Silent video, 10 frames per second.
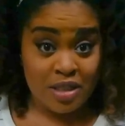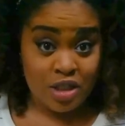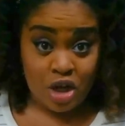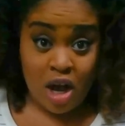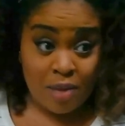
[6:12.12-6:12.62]

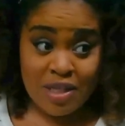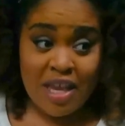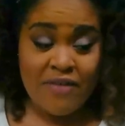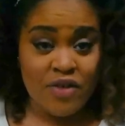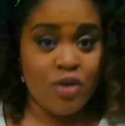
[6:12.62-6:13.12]
jobs
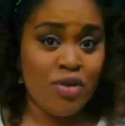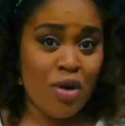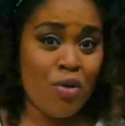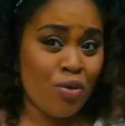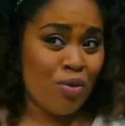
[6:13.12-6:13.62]
if you
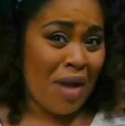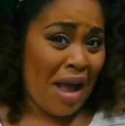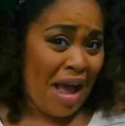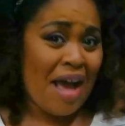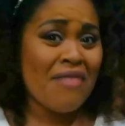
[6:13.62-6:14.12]
don't
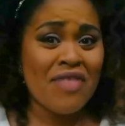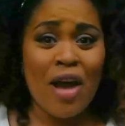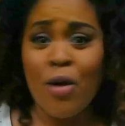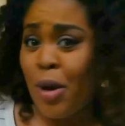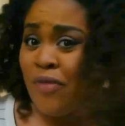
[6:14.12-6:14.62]
have
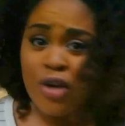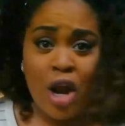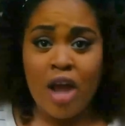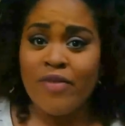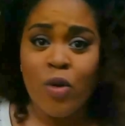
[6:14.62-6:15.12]
that, or if you're
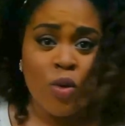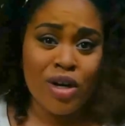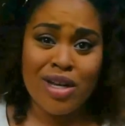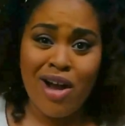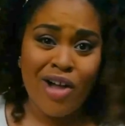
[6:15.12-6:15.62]
not even
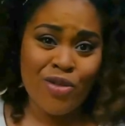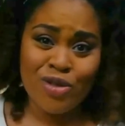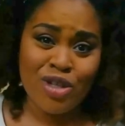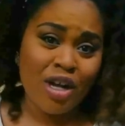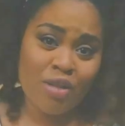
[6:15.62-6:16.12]
working on
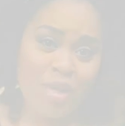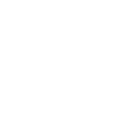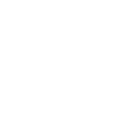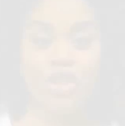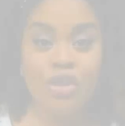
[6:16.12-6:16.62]
those
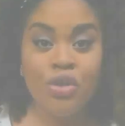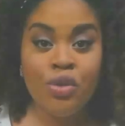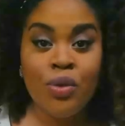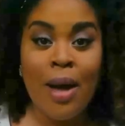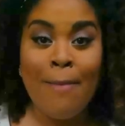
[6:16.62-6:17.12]
documents.
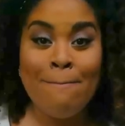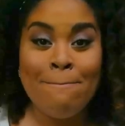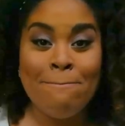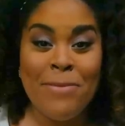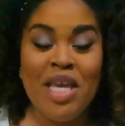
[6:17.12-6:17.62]
2,
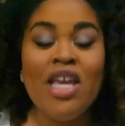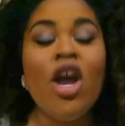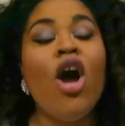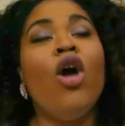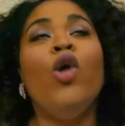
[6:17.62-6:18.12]

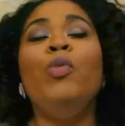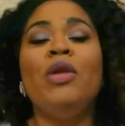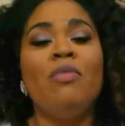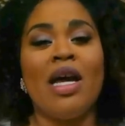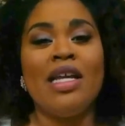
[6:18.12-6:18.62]
be
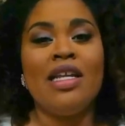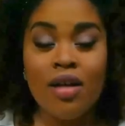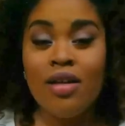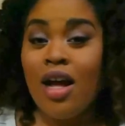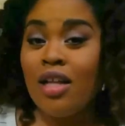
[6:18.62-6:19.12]

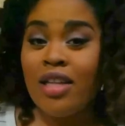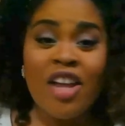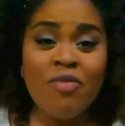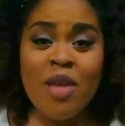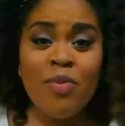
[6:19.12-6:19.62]
open-minded. A
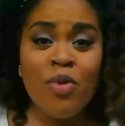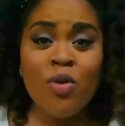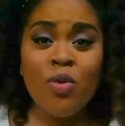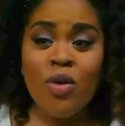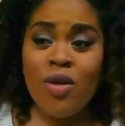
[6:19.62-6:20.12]
lot of
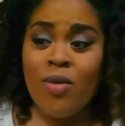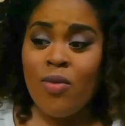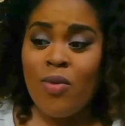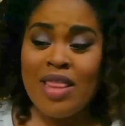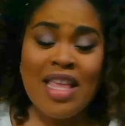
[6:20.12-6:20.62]
people,
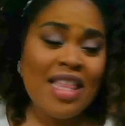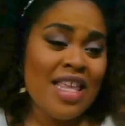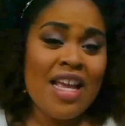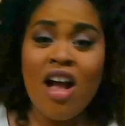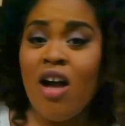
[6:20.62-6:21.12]
when they
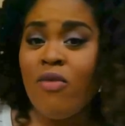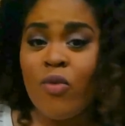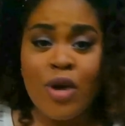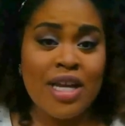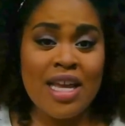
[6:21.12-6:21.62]
think
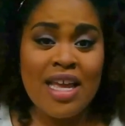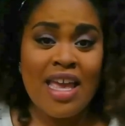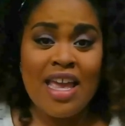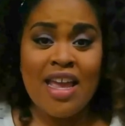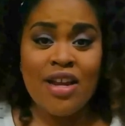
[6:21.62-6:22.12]
of working
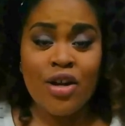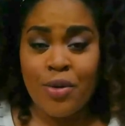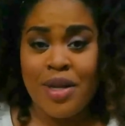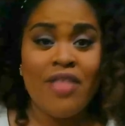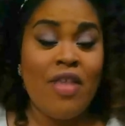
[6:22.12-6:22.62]
in
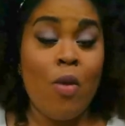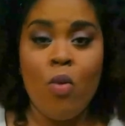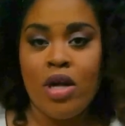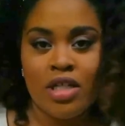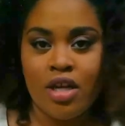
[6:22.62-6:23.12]
Korea, they
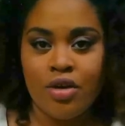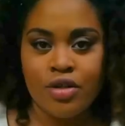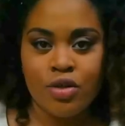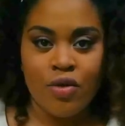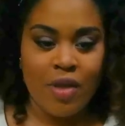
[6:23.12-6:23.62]
want to go to
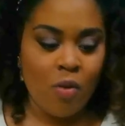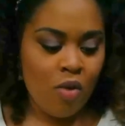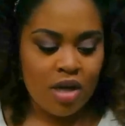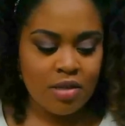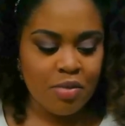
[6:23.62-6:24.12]
Seoul. They
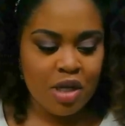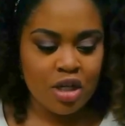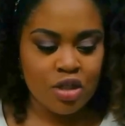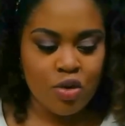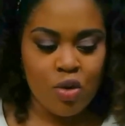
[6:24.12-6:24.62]
want to be
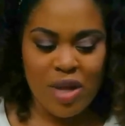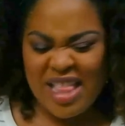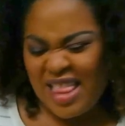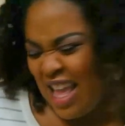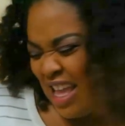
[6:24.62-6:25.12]
in Seoul
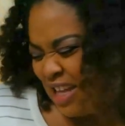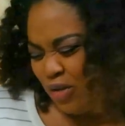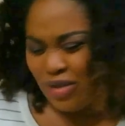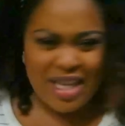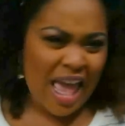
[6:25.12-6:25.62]
and they
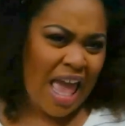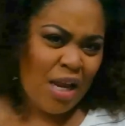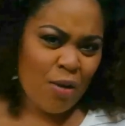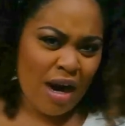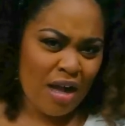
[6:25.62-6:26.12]
don't see
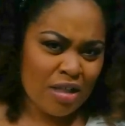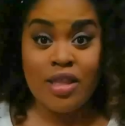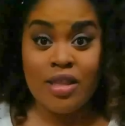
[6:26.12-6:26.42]
anywhere else.